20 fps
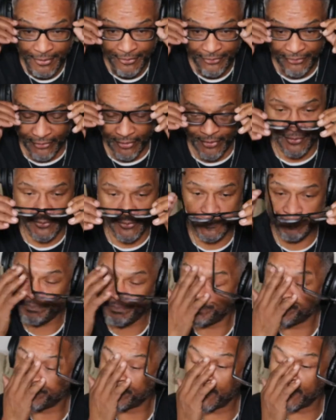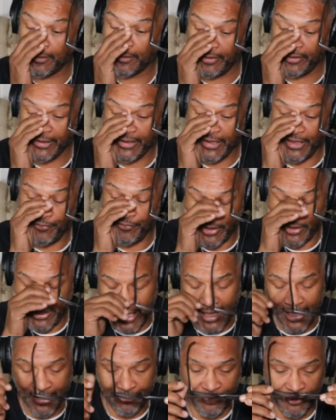So to give you
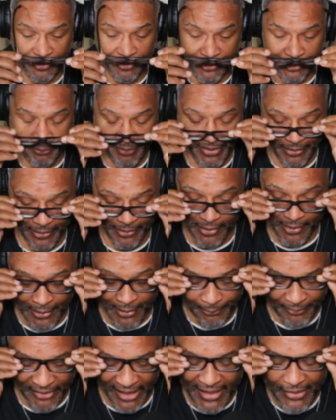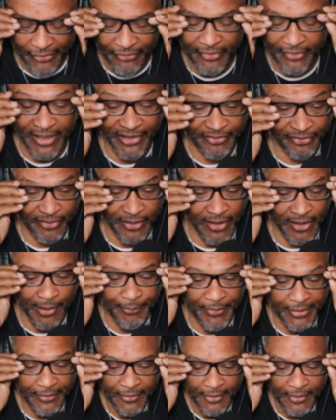guys a little bit of updates that's
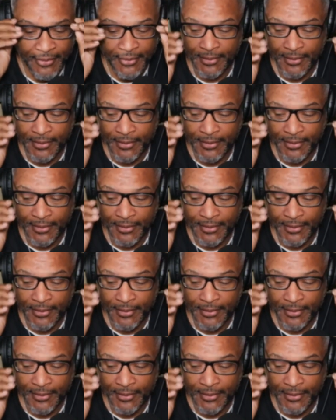coming,